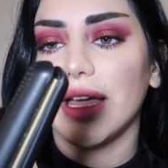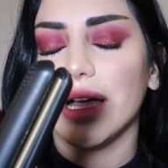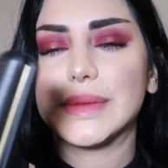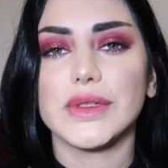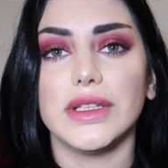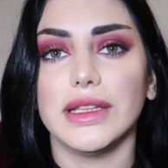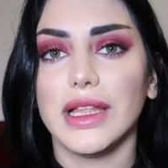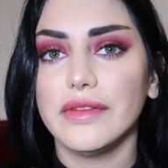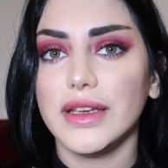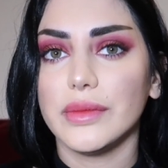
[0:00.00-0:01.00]
I absolutely
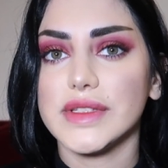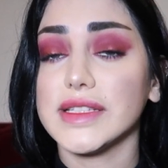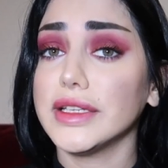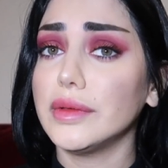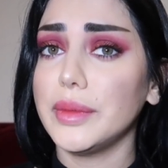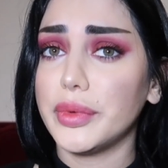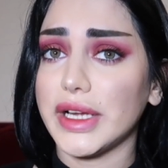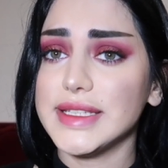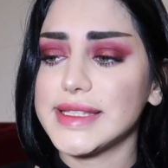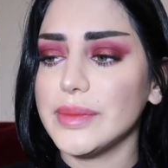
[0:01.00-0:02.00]
love it. It was a little bit
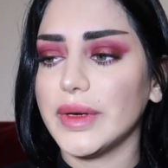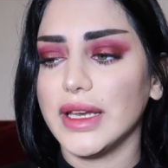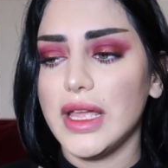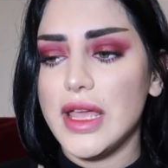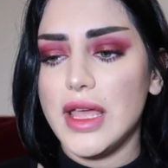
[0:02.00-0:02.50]
pricey, but